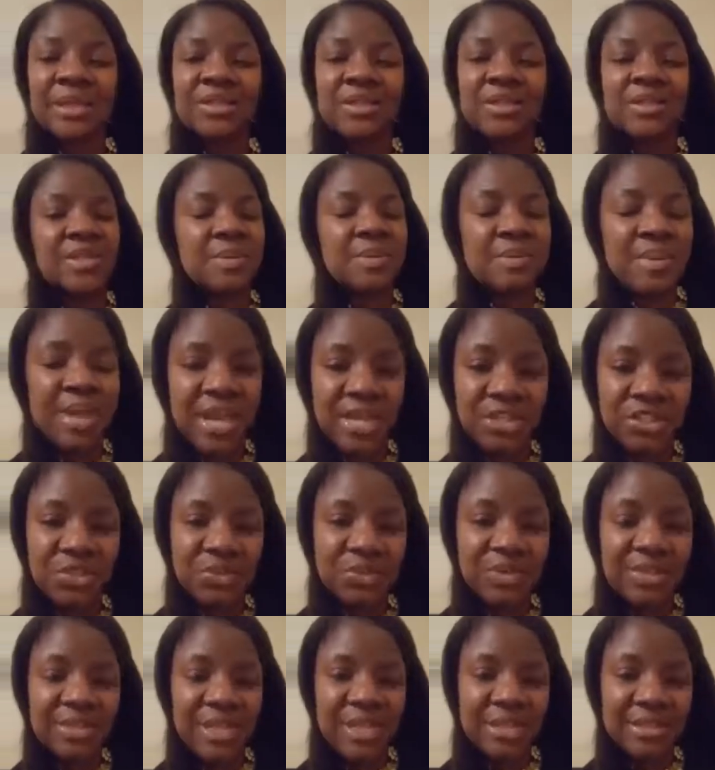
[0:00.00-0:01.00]
just
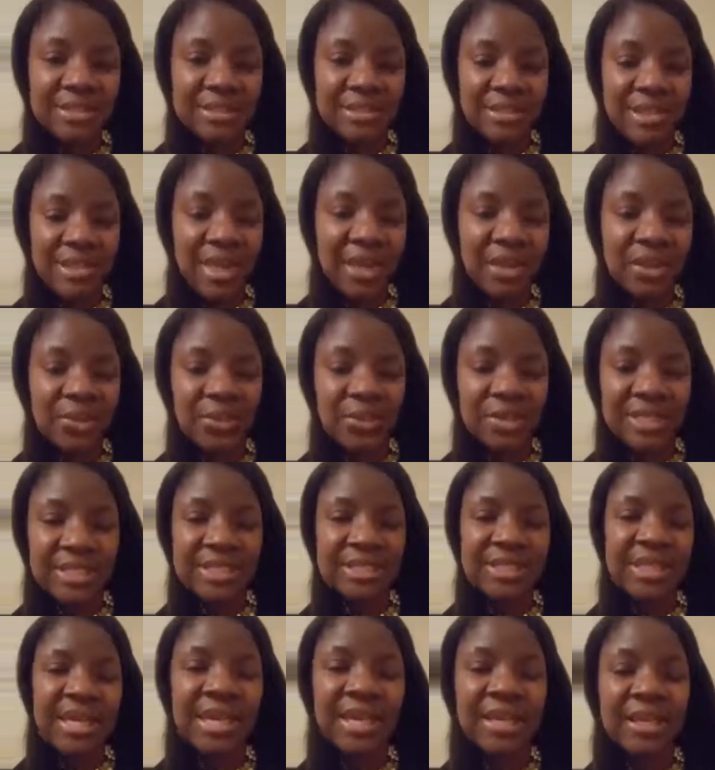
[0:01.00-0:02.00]
imagine what that's like when
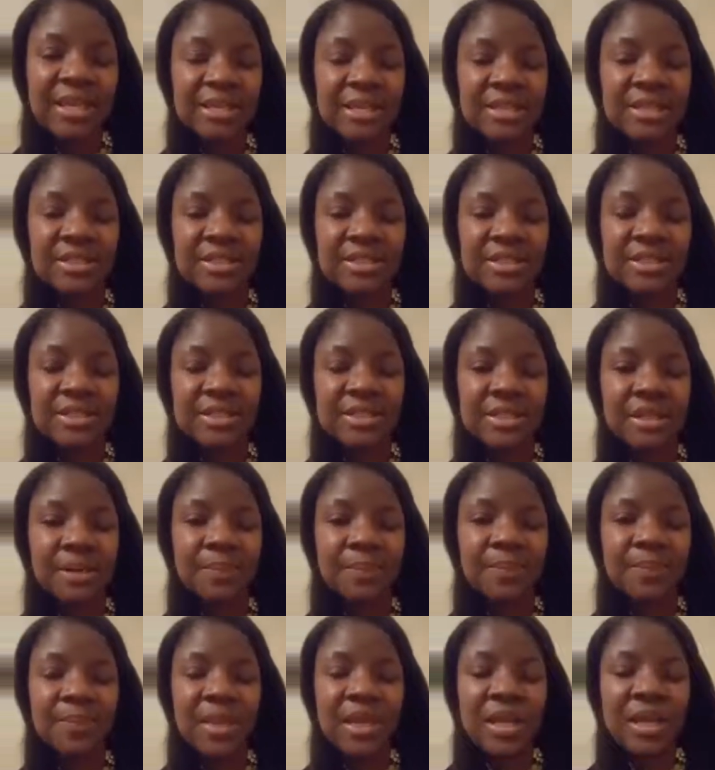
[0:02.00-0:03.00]
it's taken into
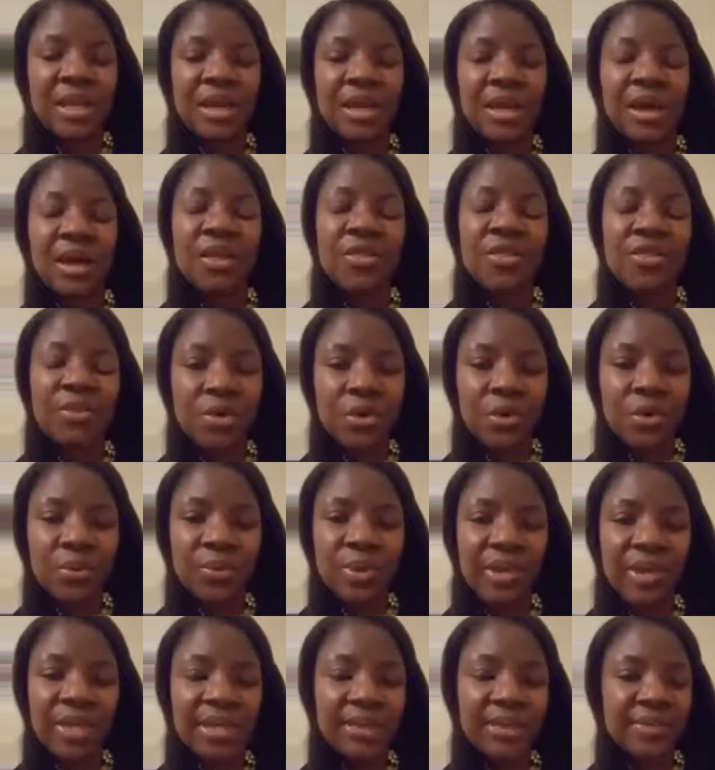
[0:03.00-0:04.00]
some other
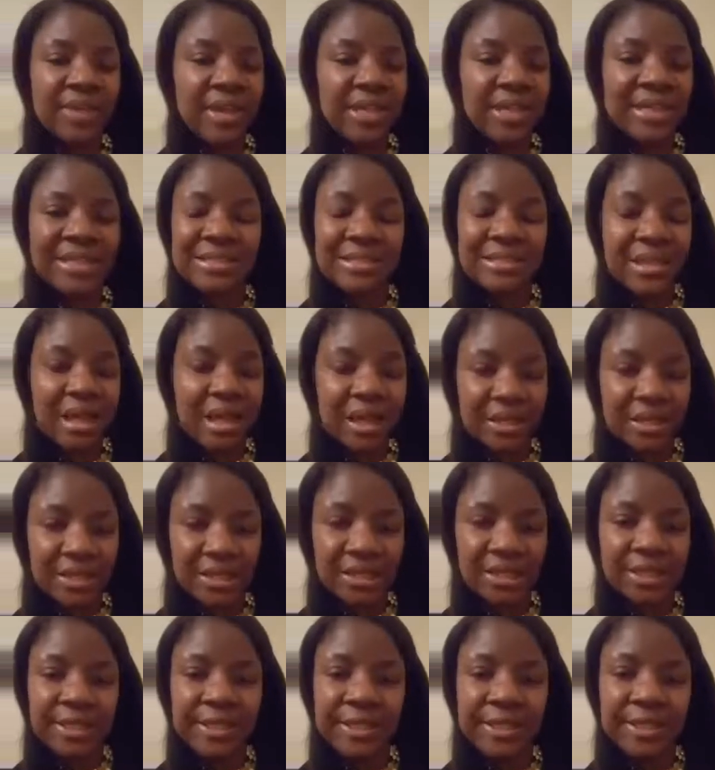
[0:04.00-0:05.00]
arena that is not
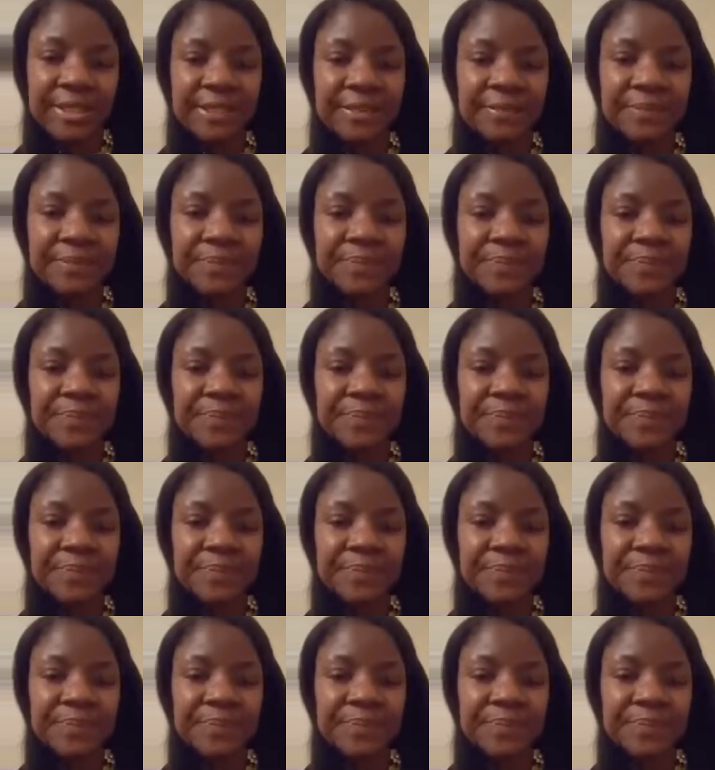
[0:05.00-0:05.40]
good.